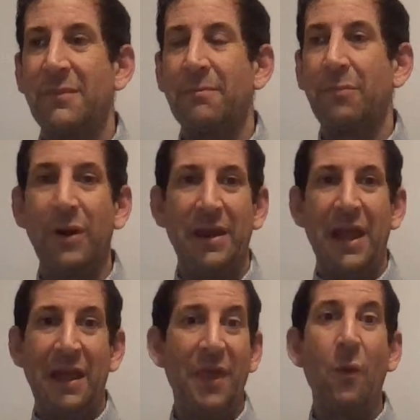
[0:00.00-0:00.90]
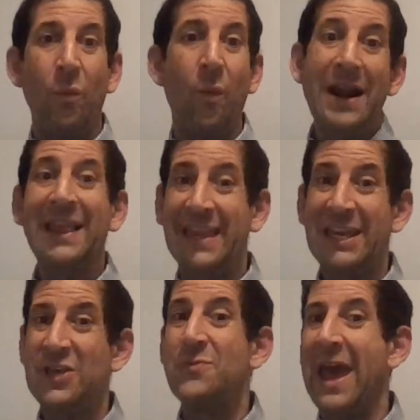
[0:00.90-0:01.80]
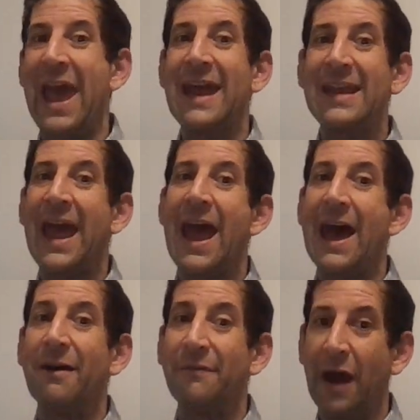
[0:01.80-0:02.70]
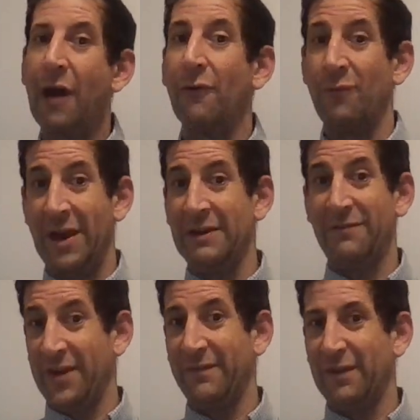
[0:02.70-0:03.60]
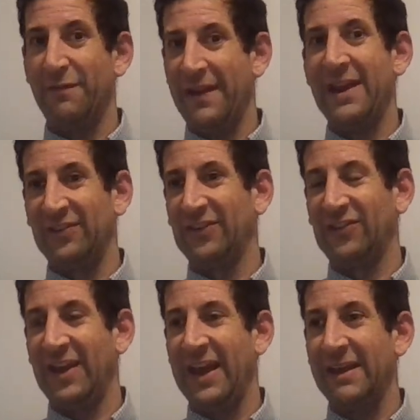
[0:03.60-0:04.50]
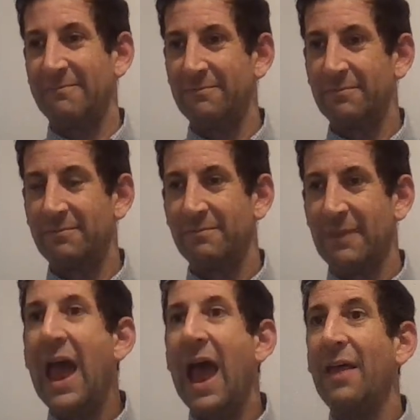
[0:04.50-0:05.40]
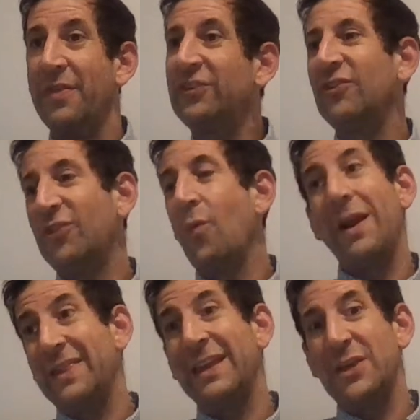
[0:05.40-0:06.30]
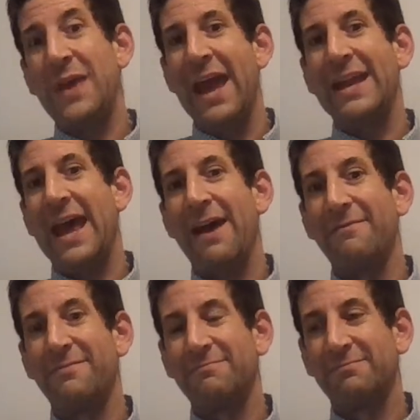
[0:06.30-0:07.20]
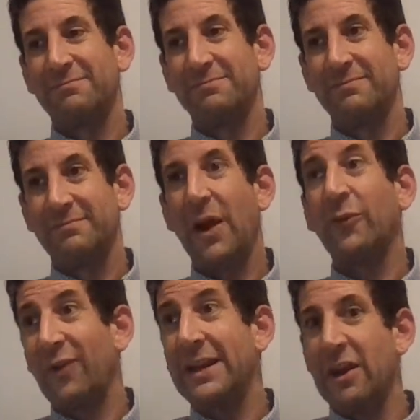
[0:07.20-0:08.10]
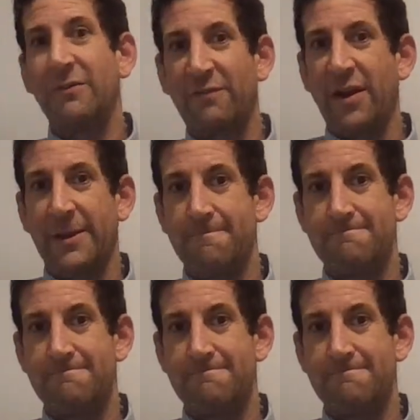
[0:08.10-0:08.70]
put the one thing you can't have right in front of your face and say, this is the one thing you can't have? Oh, it's right here in front of you.